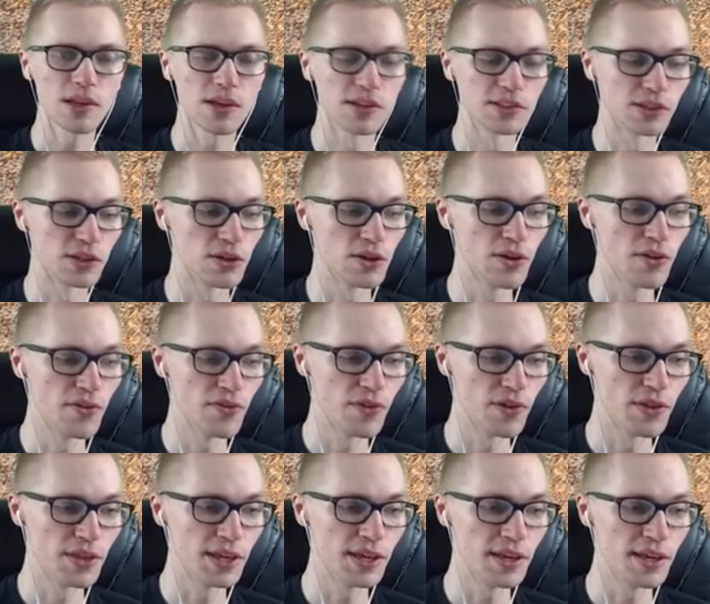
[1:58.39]
So if
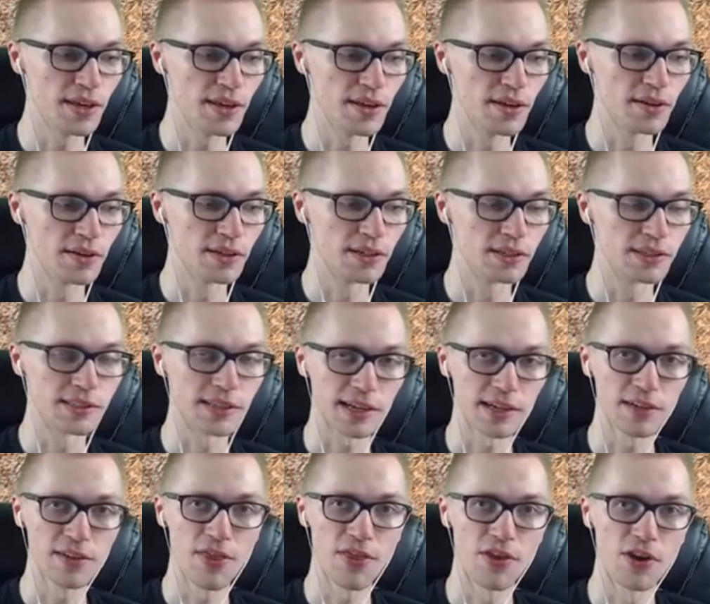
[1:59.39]
the second
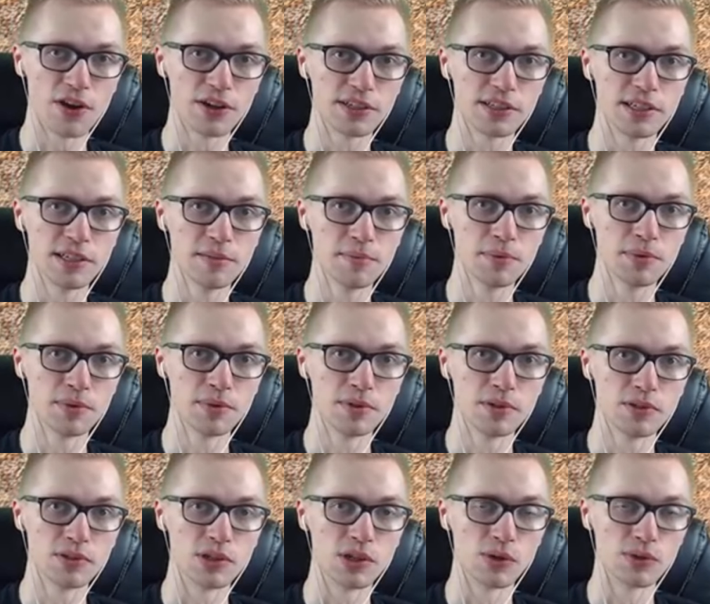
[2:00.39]
and third tip
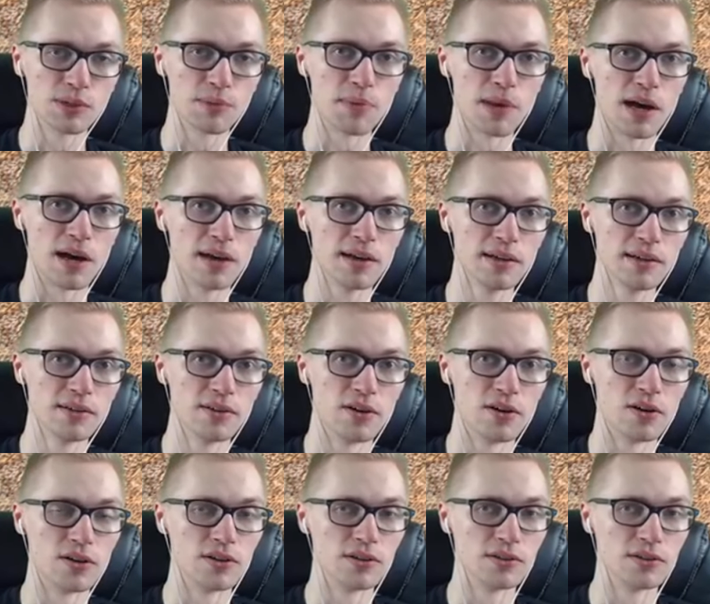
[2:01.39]
don't apply or